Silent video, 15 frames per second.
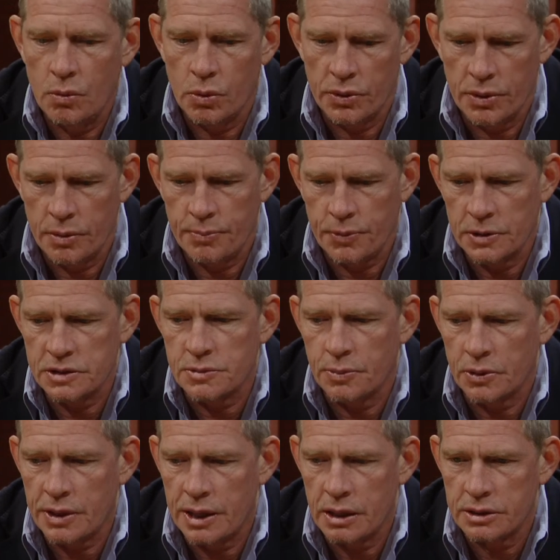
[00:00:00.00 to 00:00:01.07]
were the
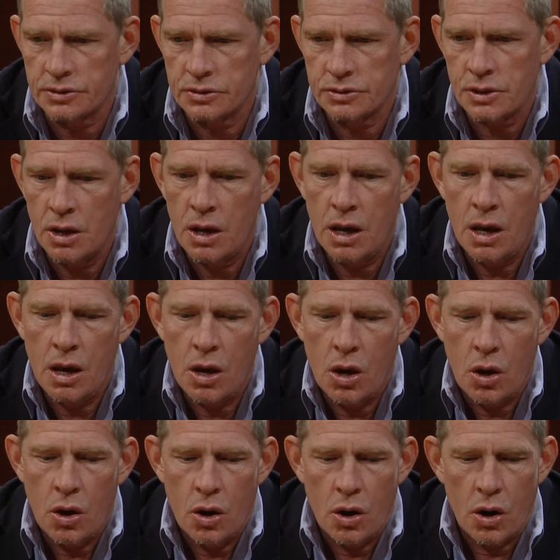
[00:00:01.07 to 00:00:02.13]
principal characters.
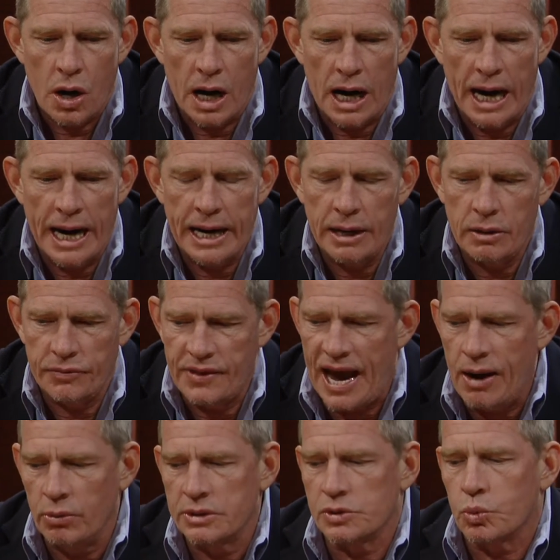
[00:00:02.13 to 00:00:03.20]

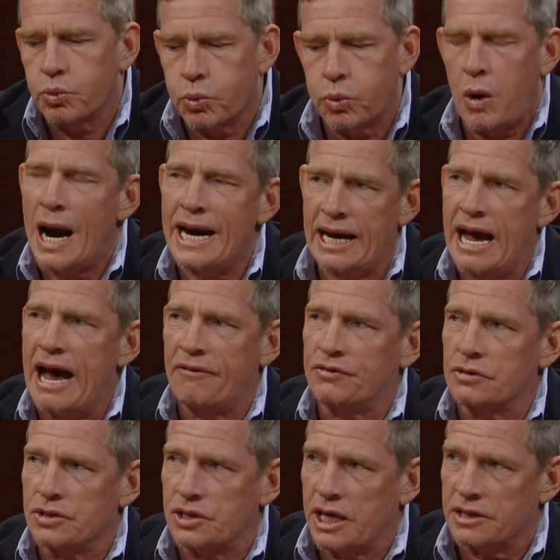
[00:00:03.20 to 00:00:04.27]
That was right
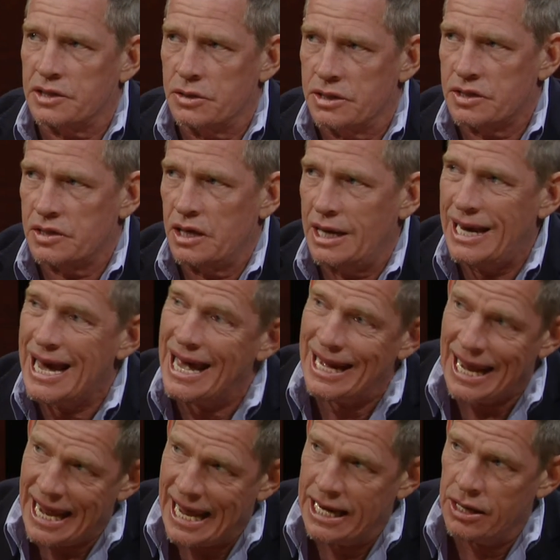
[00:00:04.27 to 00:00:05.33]
after Sex and the City
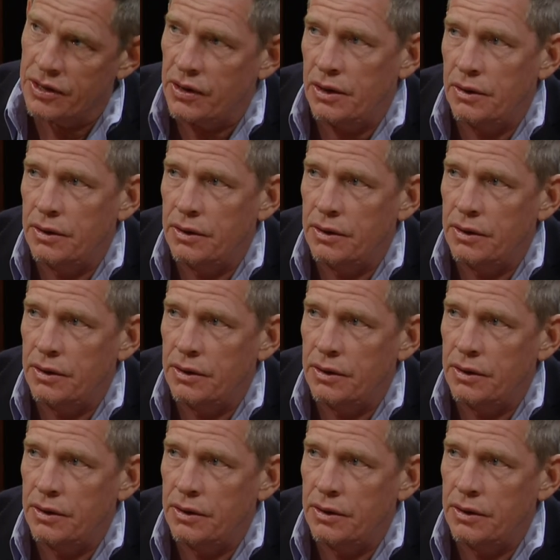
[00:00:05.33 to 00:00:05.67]
had ended.